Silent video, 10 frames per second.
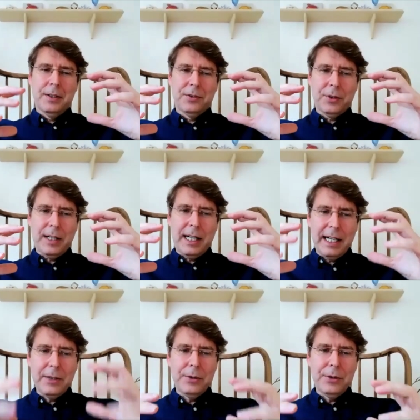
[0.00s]
So,
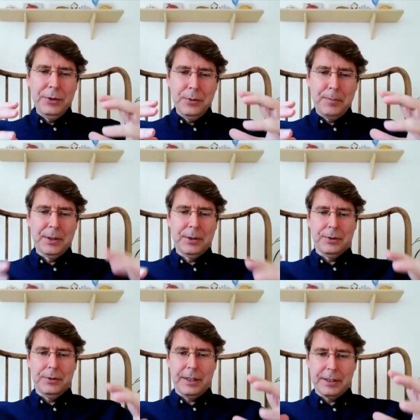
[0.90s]
how do you
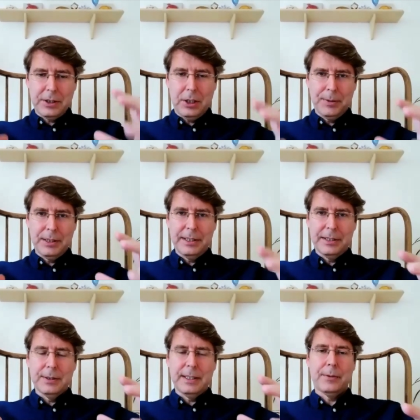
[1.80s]
build a common
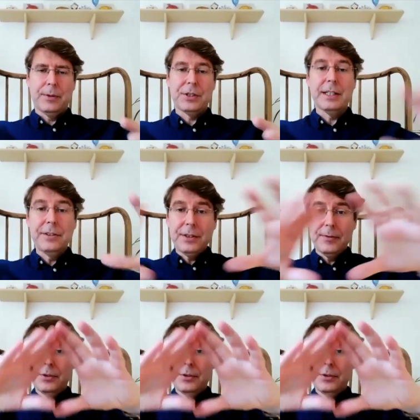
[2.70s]
legal language, at least in the